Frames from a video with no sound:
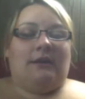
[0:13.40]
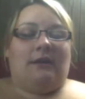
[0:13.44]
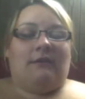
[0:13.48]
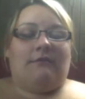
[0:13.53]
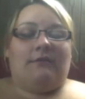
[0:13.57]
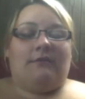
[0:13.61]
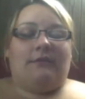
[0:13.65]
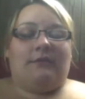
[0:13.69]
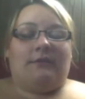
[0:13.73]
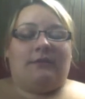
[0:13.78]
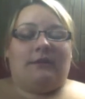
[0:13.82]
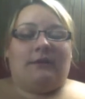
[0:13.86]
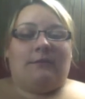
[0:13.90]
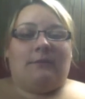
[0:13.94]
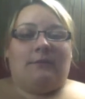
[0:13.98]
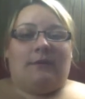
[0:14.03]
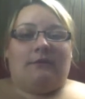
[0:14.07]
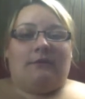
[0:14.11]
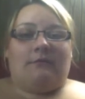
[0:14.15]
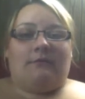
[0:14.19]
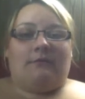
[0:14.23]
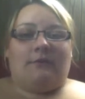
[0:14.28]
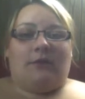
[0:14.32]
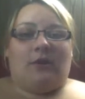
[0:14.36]
everything
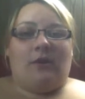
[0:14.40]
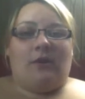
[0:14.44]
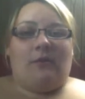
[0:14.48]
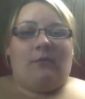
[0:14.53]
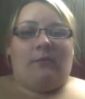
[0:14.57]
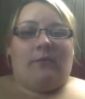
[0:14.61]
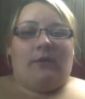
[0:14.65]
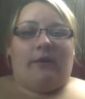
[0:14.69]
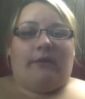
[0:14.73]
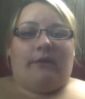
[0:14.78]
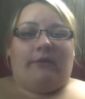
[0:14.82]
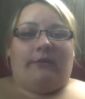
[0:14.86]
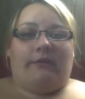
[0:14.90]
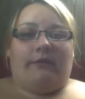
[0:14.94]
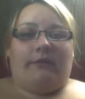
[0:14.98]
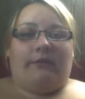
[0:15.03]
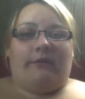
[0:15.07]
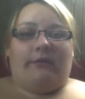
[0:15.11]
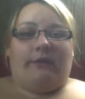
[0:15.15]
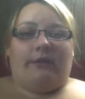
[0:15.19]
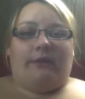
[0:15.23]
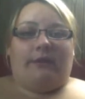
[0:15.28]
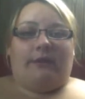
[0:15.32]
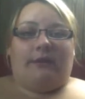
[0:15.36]
went very
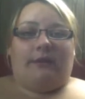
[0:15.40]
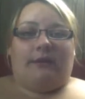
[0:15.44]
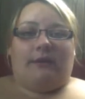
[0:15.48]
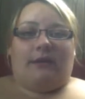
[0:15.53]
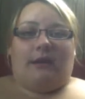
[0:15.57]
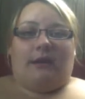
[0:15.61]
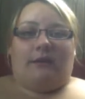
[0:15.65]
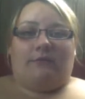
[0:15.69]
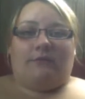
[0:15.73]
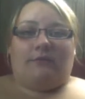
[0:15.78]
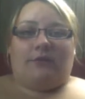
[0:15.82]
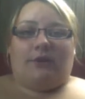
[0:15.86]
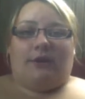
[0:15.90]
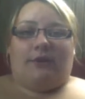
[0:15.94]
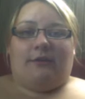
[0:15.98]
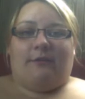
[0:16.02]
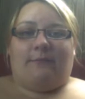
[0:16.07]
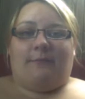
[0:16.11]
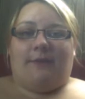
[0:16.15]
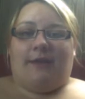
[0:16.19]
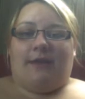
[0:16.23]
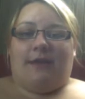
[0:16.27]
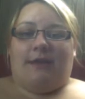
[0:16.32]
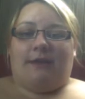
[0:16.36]
well. And after I
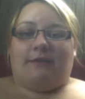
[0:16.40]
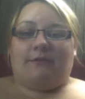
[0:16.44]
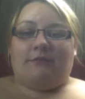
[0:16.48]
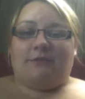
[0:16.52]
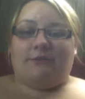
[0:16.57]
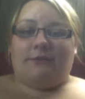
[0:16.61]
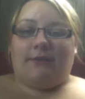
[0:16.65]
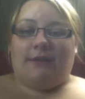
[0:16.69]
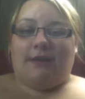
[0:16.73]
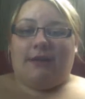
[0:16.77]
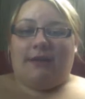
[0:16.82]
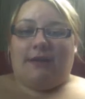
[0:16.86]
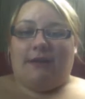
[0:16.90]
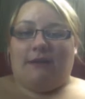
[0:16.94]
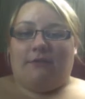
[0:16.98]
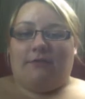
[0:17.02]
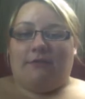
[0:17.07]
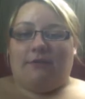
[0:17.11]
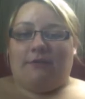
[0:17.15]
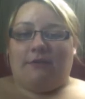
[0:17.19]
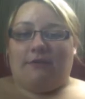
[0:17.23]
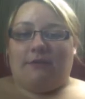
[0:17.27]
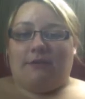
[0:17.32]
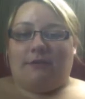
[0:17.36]
got my x ray,
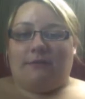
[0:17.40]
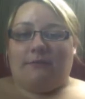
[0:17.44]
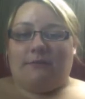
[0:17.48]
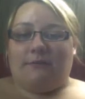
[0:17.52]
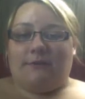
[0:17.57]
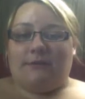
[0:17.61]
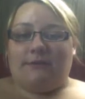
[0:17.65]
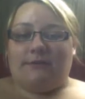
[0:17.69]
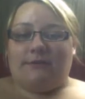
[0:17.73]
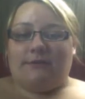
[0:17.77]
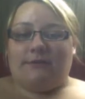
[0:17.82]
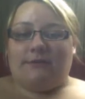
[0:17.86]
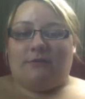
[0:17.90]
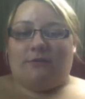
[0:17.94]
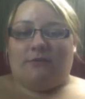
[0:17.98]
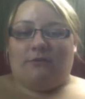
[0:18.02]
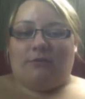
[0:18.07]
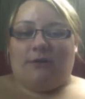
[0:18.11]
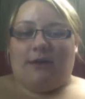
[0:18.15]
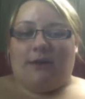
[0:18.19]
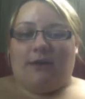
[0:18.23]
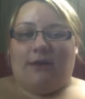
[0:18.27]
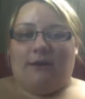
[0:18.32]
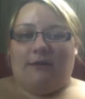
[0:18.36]
everything was
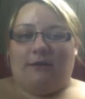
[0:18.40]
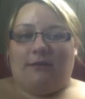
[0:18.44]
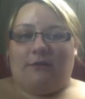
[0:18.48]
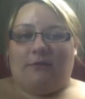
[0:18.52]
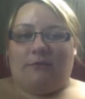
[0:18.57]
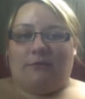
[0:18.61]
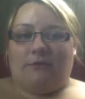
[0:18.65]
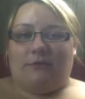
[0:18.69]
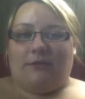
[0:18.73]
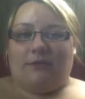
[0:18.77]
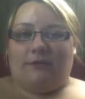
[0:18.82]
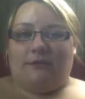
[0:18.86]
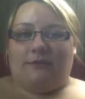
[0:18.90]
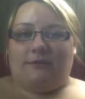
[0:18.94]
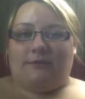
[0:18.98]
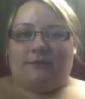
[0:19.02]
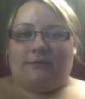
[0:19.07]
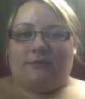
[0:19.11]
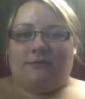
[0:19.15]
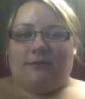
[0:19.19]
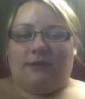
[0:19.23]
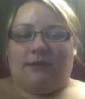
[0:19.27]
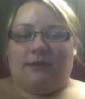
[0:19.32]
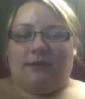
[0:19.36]
great, no
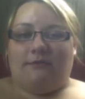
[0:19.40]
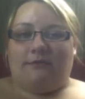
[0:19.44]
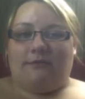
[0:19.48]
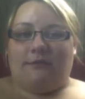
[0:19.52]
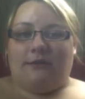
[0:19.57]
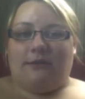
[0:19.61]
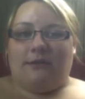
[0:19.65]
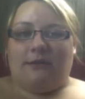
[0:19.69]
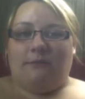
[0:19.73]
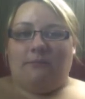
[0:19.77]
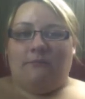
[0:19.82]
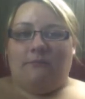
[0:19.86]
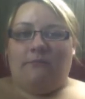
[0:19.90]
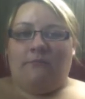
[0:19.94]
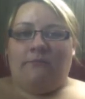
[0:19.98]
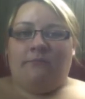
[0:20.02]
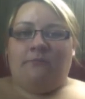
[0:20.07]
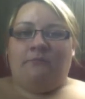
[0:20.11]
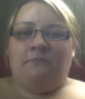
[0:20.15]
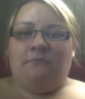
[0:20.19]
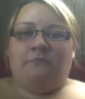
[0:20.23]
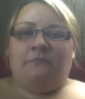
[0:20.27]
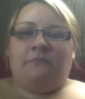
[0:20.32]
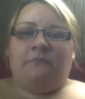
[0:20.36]
leaks or anything.
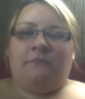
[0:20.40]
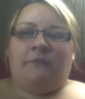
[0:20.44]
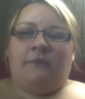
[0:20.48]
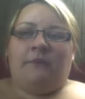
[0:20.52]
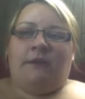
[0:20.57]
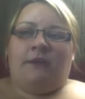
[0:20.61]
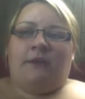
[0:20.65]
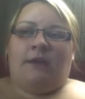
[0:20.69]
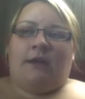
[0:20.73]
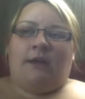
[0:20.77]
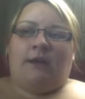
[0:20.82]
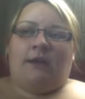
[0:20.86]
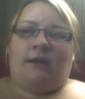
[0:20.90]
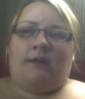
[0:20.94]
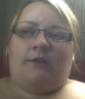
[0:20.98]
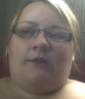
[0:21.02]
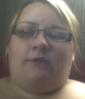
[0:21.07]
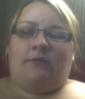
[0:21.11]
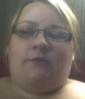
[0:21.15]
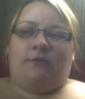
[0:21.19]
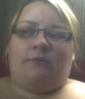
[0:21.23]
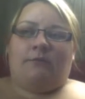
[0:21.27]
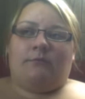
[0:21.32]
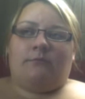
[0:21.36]
I got
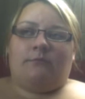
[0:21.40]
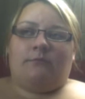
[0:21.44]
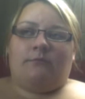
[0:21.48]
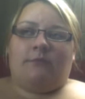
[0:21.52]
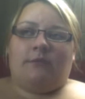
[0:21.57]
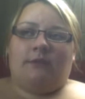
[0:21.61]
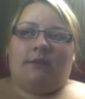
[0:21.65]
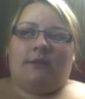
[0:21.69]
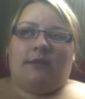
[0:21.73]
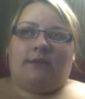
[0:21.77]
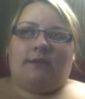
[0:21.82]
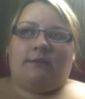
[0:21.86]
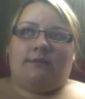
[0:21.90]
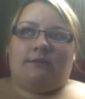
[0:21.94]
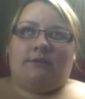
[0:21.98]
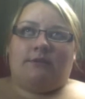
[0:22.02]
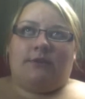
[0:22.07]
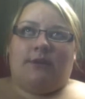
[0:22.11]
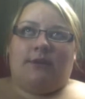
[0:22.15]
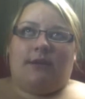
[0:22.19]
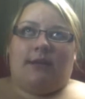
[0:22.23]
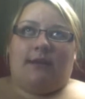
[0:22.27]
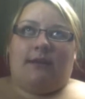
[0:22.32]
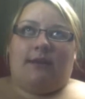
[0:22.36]
home
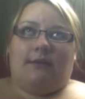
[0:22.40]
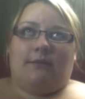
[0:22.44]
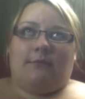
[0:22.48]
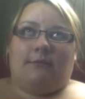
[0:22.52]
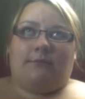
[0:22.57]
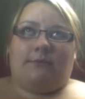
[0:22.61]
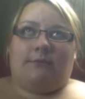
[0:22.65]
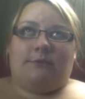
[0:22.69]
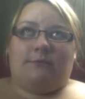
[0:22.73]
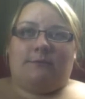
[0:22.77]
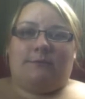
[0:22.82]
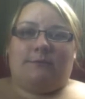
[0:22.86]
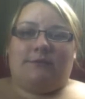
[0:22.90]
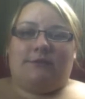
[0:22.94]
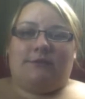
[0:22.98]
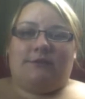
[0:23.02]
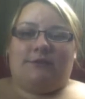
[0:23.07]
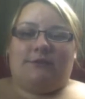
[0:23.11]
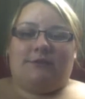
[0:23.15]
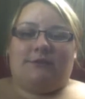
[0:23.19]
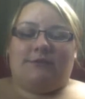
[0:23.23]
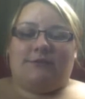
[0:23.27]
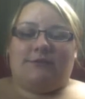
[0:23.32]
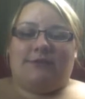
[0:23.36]
yesterday, which was
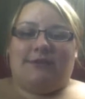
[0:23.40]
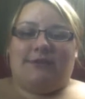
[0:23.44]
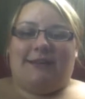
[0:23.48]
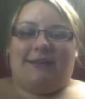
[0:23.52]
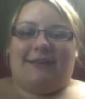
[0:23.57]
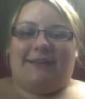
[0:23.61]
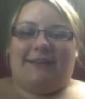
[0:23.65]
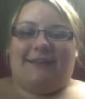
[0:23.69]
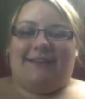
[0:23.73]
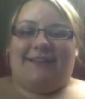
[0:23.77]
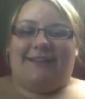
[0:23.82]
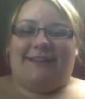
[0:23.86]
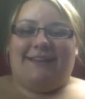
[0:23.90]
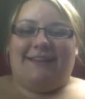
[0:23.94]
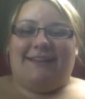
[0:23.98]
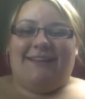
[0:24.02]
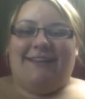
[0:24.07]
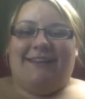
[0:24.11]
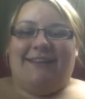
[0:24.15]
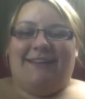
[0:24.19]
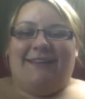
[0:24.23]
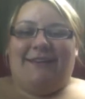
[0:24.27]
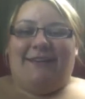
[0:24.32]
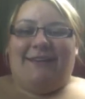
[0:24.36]
Thursday,
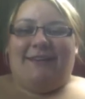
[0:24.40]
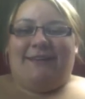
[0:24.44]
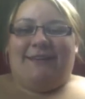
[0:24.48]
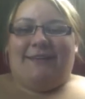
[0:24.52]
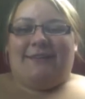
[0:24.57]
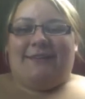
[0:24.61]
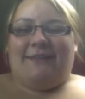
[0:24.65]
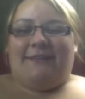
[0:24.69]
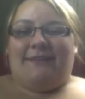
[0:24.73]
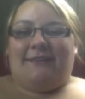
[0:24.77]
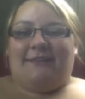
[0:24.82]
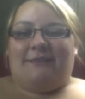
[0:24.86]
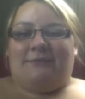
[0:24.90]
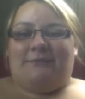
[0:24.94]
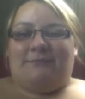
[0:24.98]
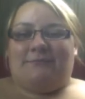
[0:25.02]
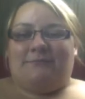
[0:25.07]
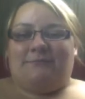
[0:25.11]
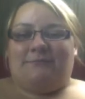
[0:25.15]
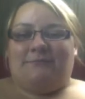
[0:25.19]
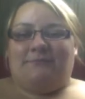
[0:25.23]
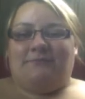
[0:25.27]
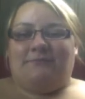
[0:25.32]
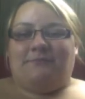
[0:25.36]

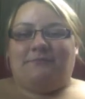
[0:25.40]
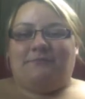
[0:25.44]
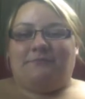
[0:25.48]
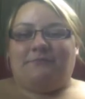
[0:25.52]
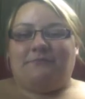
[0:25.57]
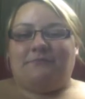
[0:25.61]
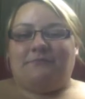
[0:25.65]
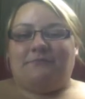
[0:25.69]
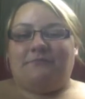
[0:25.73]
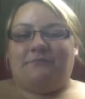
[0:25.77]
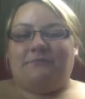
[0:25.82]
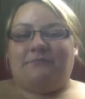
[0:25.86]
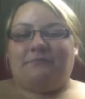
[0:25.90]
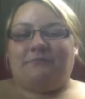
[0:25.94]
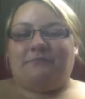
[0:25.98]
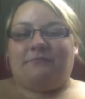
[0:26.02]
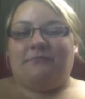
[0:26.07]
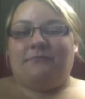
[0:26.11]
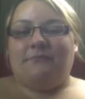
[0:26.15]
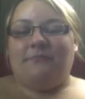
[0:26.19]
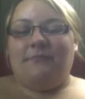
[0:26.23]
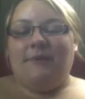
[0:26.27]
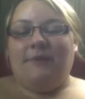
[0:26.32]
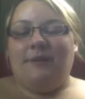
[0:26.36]
um,
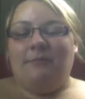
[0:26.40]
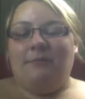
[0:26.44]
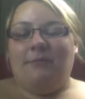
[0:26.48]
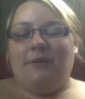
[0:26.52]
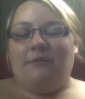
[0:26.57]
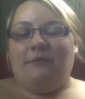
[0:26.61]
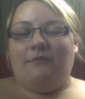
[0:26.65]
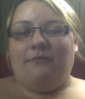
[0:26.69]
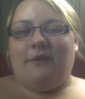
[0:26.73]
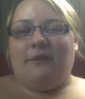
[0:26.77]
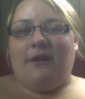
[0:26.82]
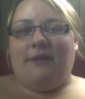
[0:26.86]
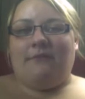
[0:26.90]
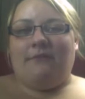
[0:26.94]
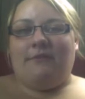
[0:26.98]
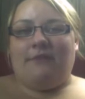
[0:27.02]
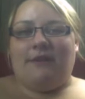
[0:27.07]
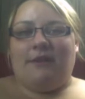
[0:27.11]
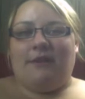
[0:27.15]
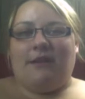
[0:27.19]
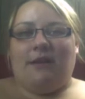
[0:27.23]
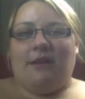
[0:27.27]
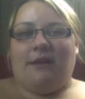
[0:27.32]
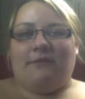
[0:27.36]
about 5
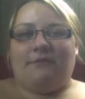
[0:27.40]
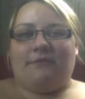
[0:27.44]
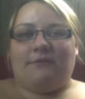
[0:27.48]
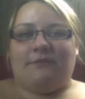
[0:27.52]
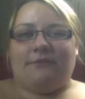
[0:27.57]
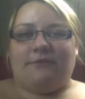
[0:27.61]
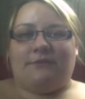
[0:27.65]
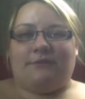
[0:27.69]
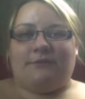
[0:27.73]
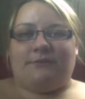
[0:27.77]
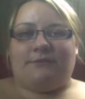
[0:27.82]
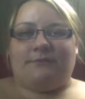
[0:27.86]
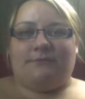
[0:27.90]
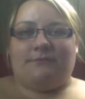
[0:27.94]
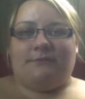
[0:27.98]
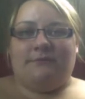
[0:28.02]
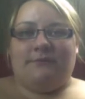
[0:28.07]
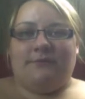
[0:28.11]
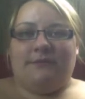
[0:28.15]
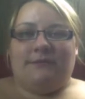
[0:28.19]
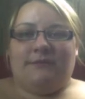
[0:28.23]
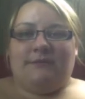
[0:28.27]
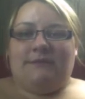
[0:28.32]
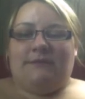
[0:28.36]
in the afternoon.